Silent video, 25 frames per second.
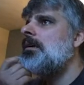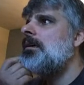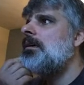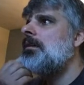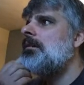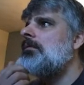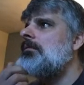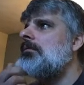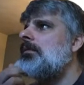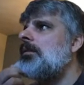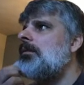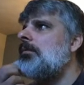
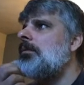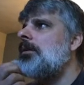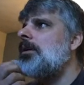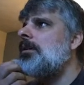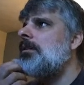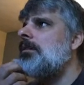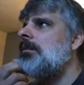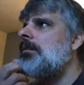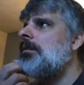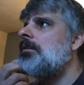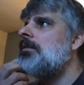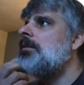Alright, 3 away.
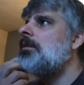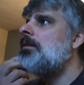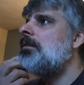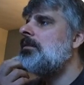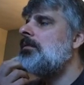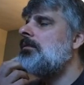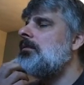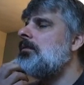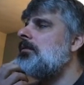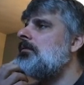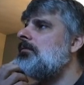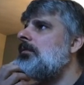So the
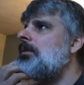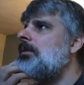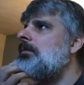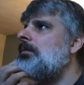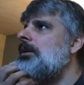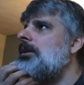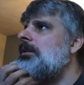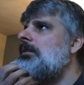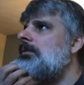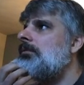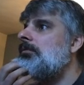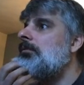score 3
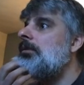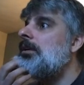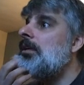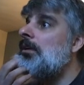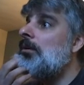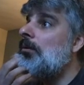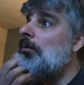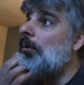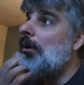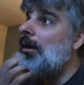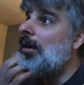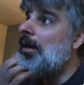away, 3
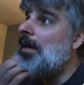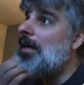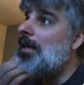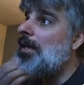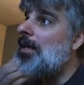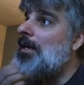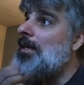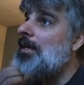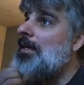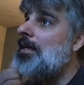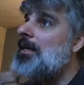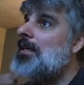
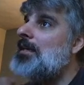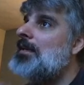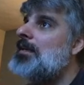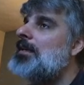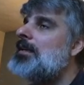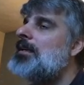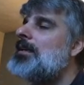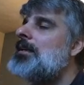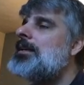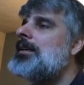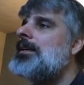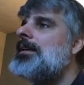away.
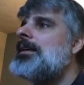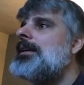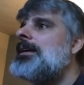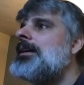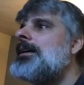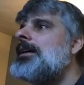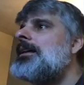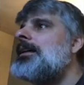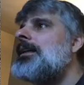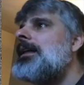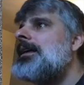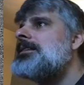
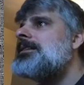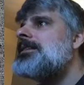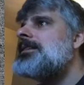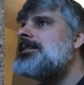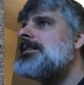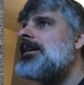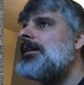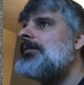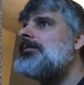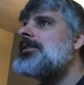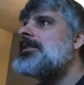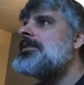It lends
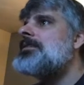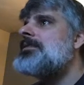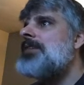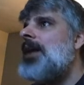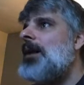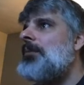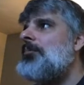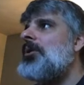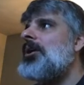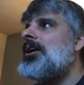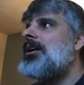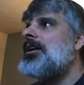itself to
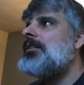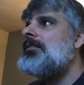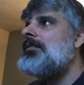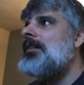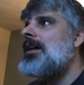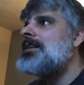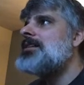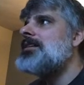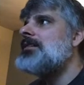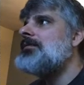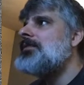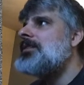somewhat
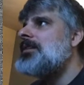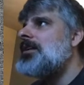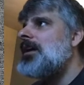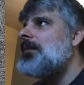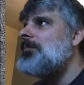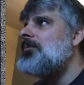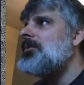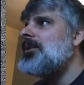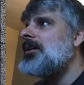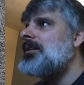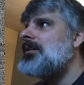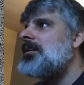aggressive
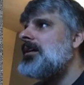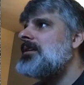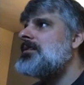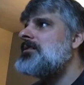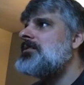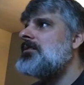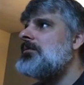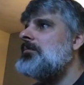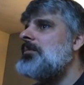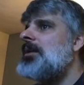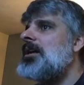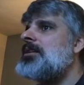doubling, not
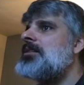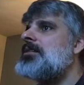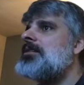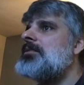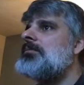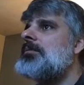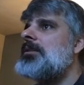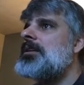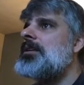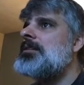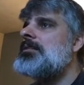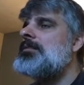so much
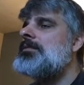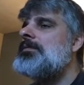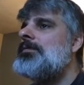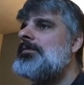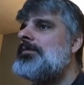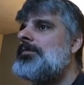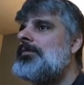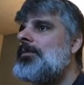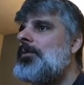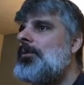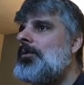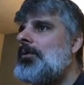as when it's
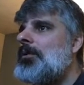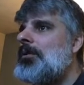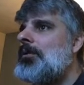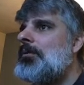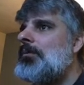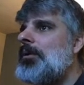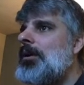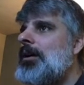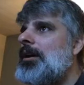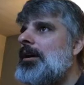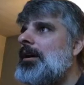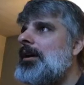4
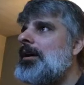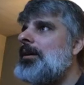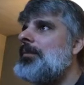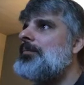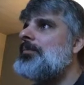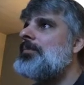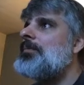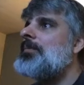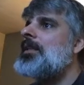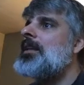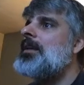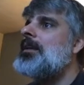away.